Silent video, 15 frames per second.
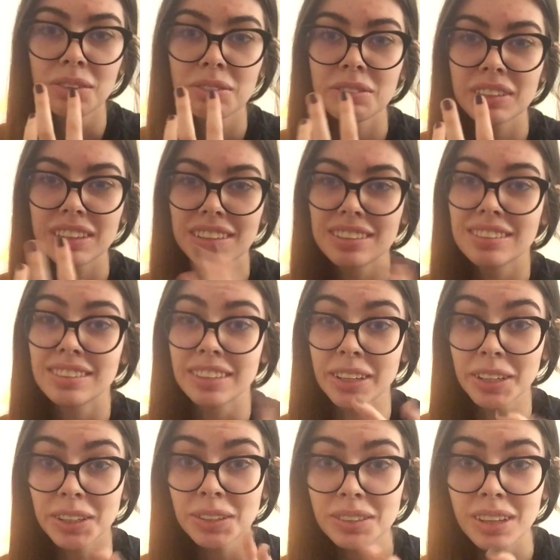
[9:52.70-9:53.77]
don't fit the
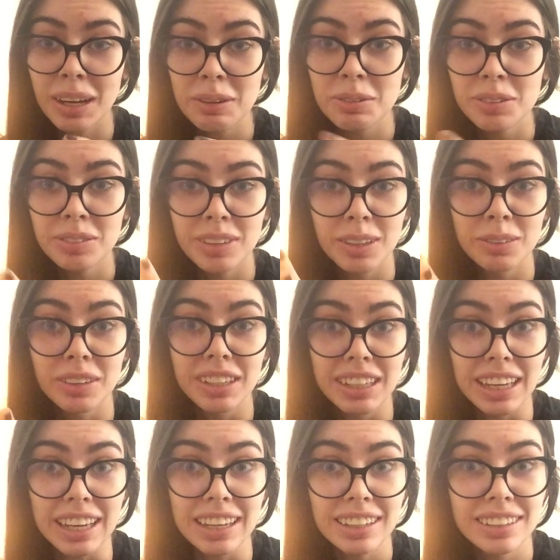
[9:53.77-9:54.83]
stereotype of like what
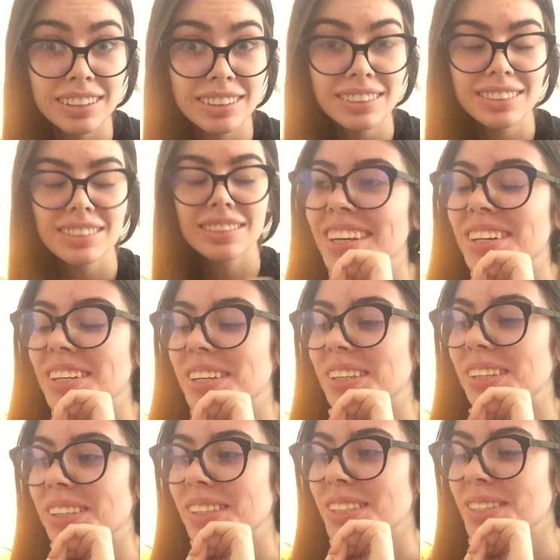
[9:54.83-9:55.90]
gay is.
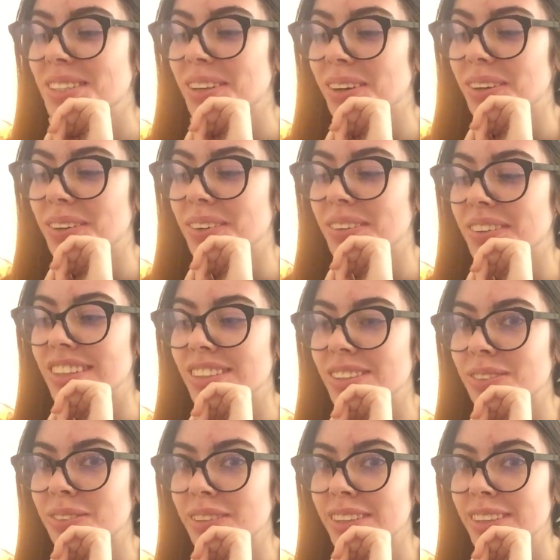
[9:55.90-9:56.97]
So it
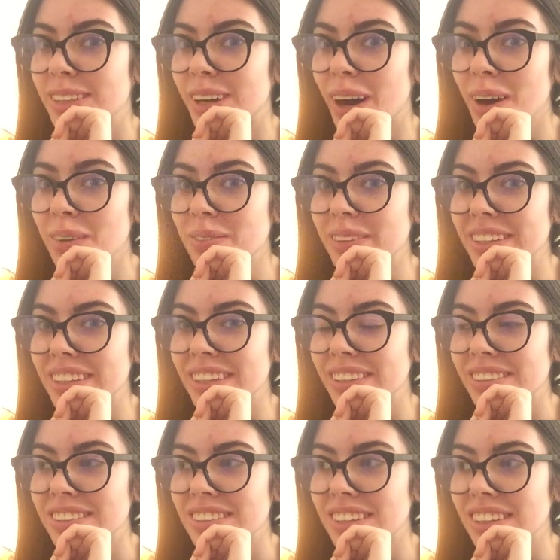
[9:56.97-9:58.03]
just really got me, and
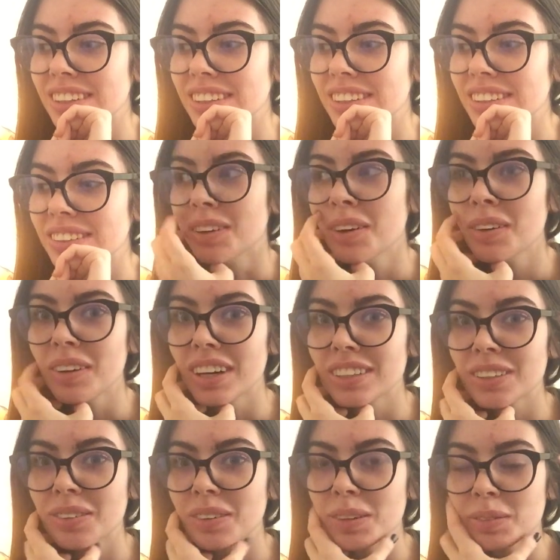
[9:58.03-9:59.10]
I was like, no, I
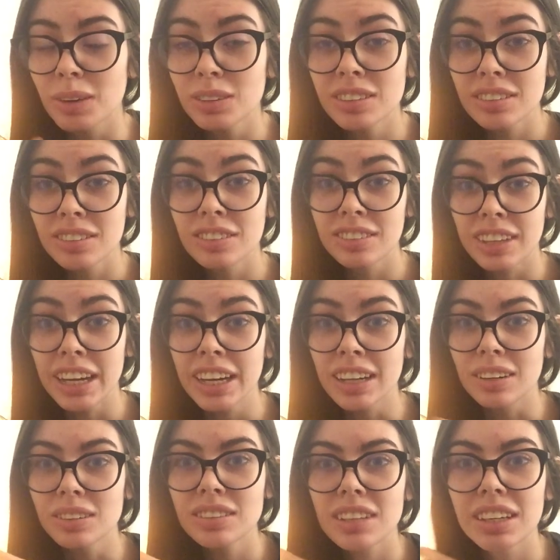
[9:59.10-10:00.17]
don't want to. I was scared.
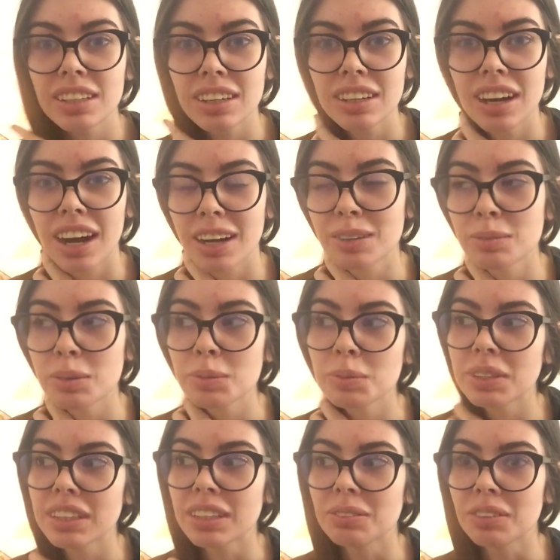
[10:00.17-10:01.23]
I was like, I remember
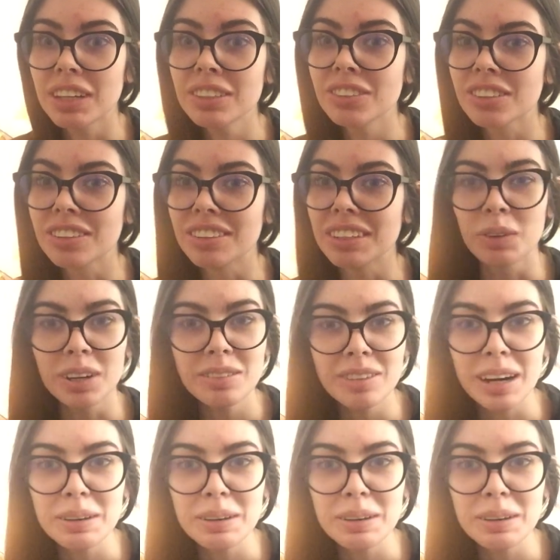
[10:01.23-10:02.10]
being like, Rachel, what if